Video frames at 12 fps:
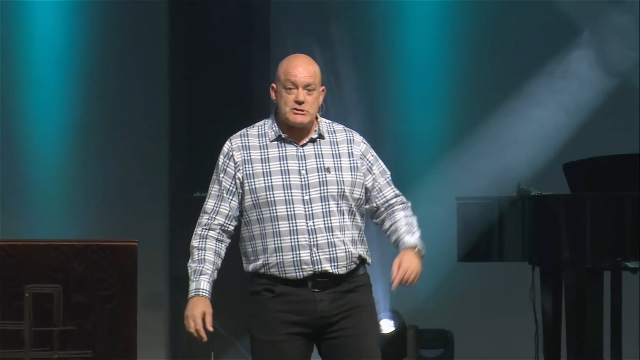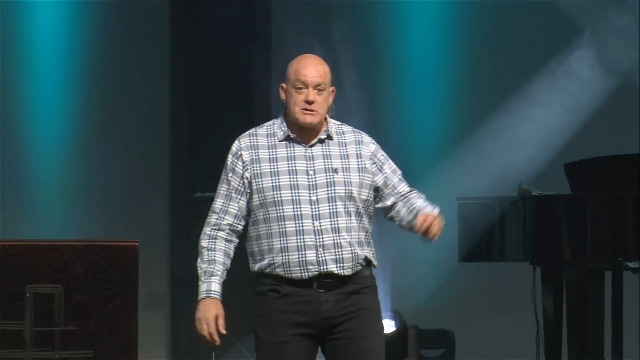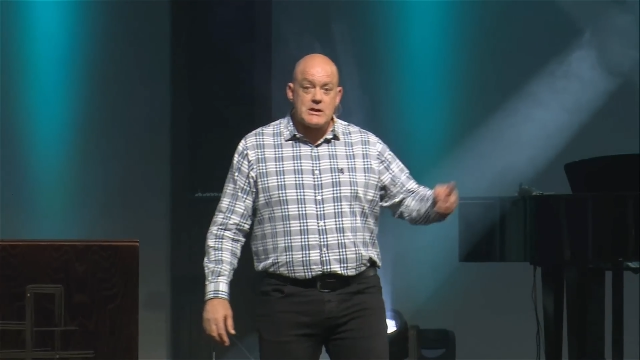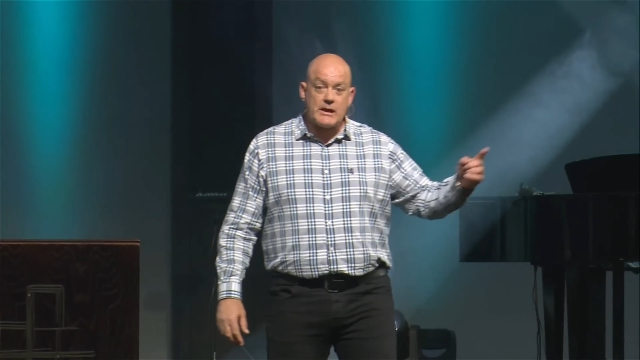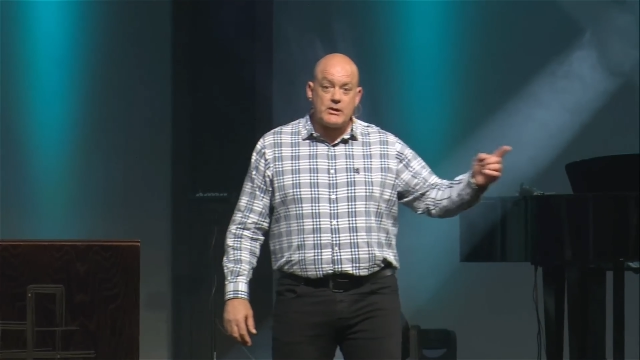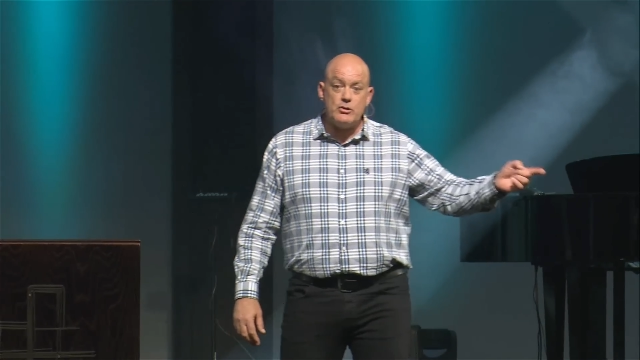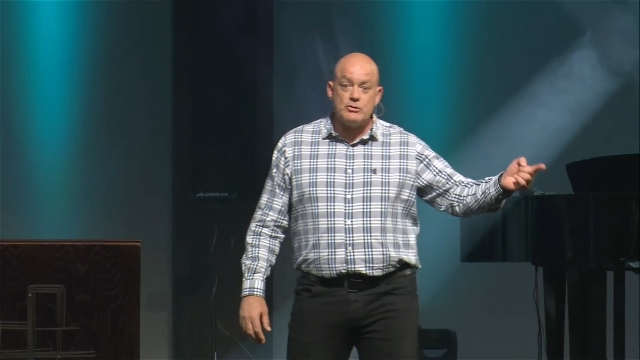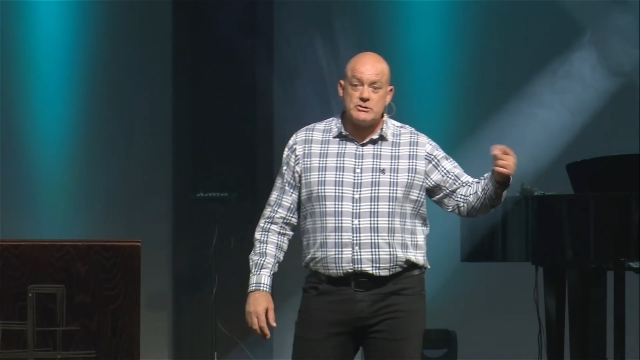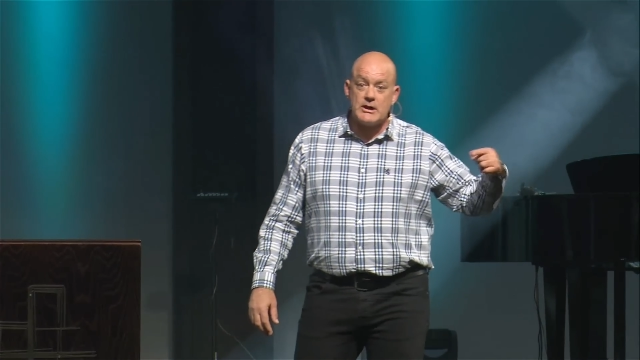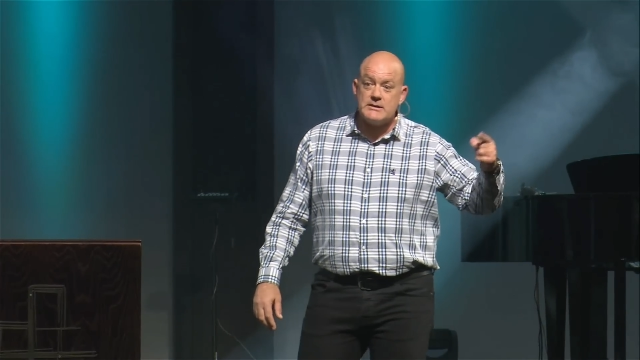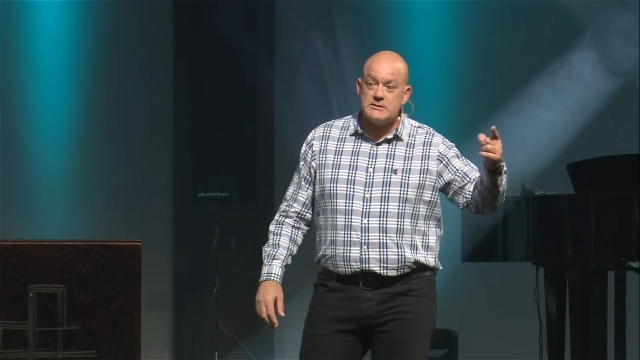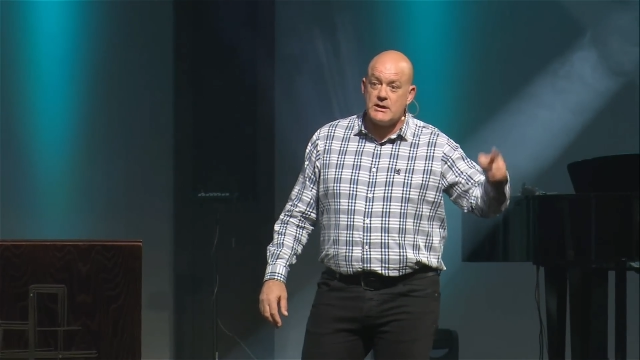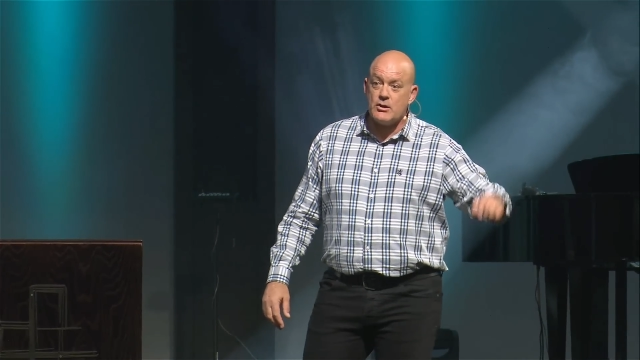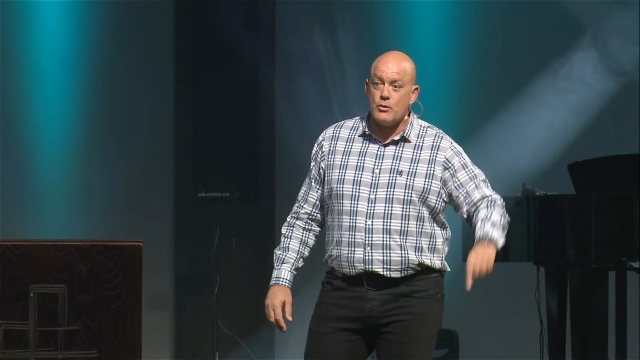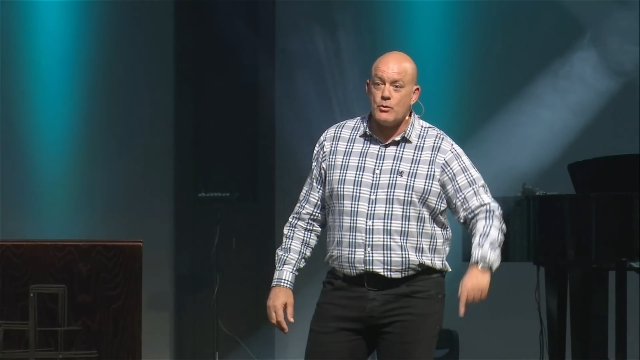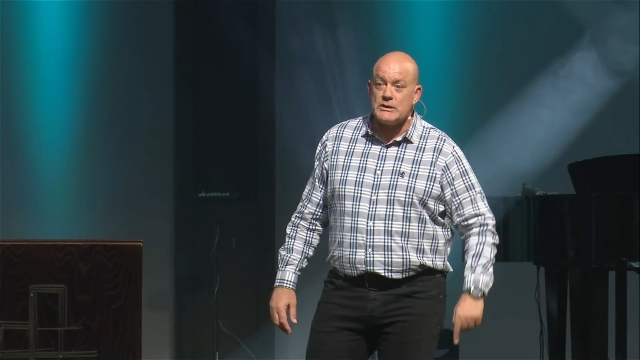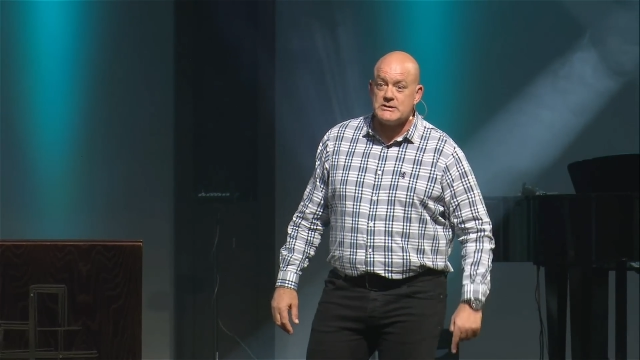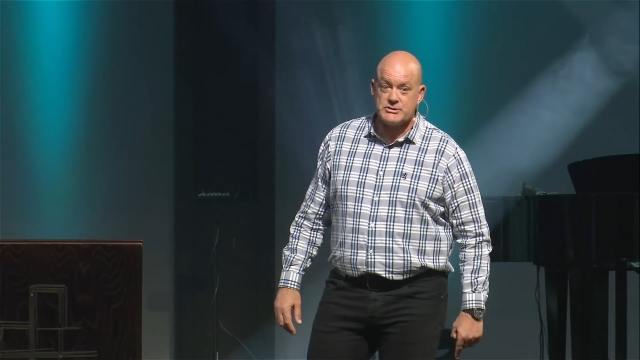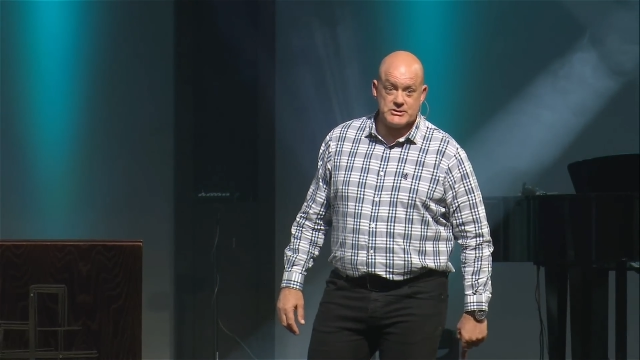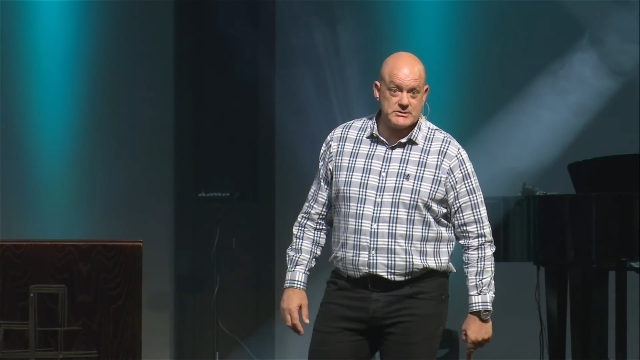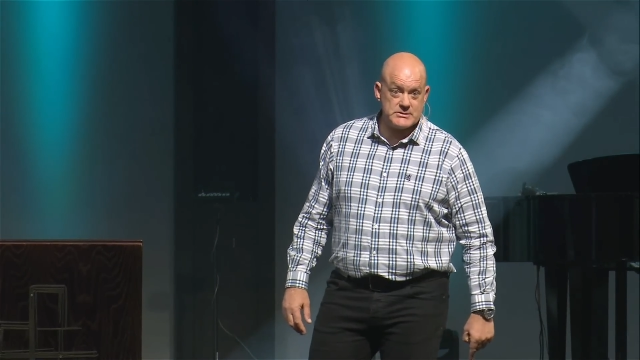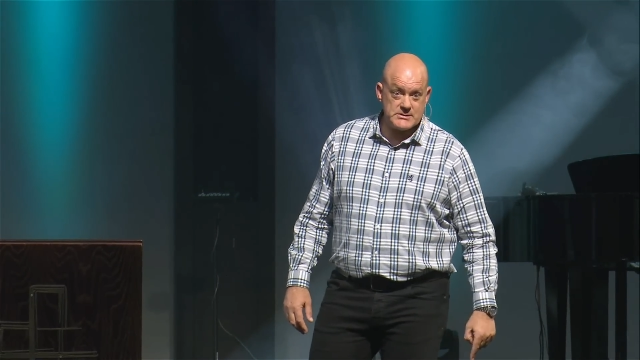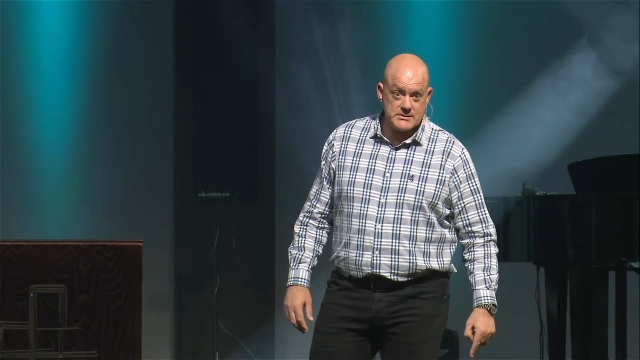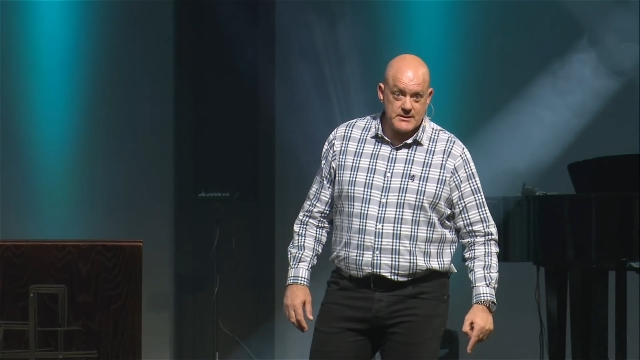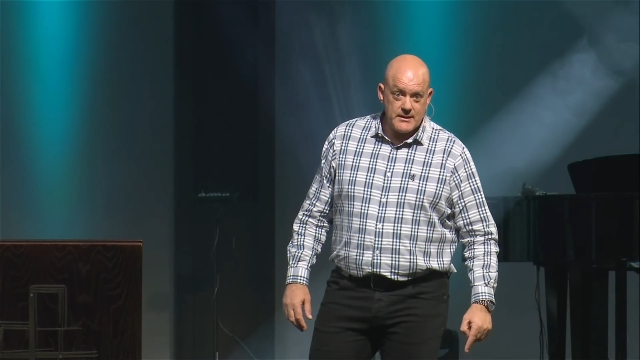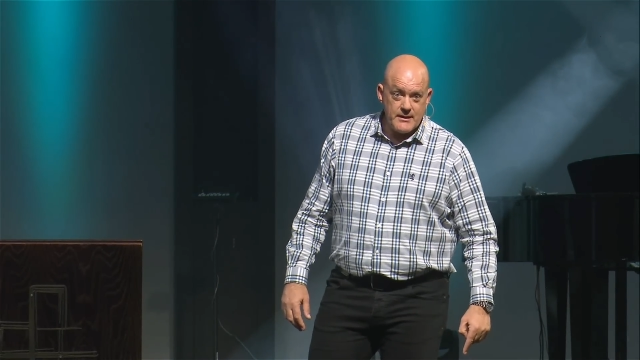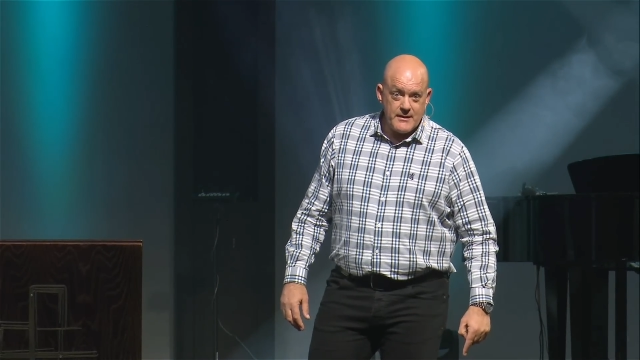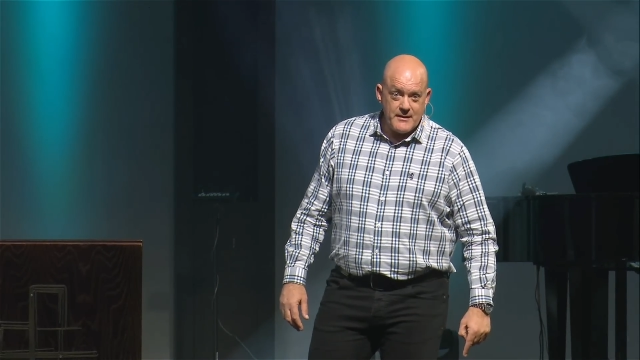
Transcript: just like you changing your watches,